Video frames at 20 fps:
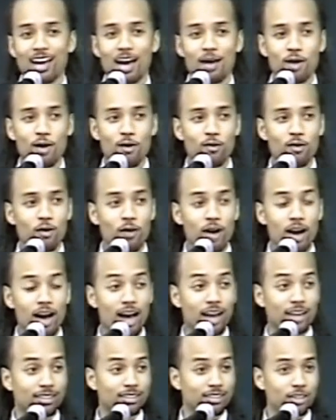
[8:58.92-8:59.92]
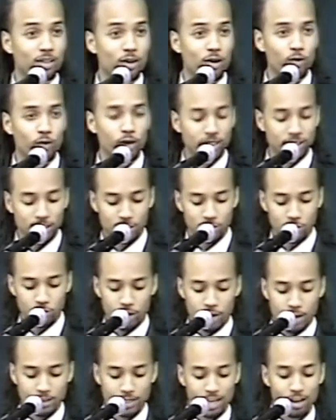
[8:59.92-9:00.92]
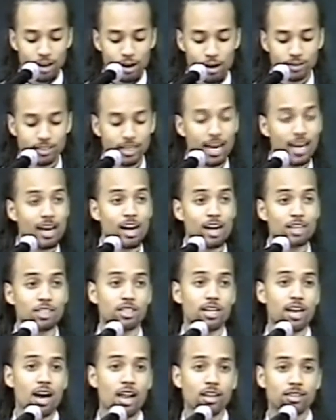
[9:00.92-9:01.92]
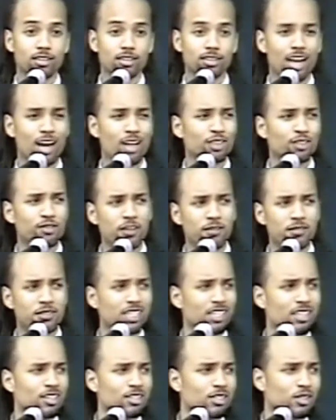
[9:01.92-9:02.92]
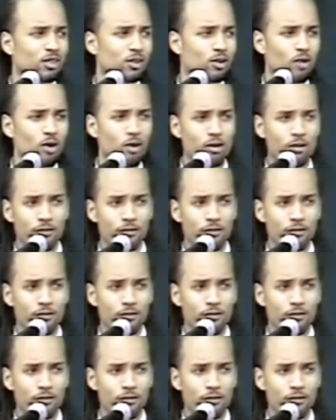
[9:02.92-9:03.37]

I got my, research some rims and they cost $800. I was 15 years old.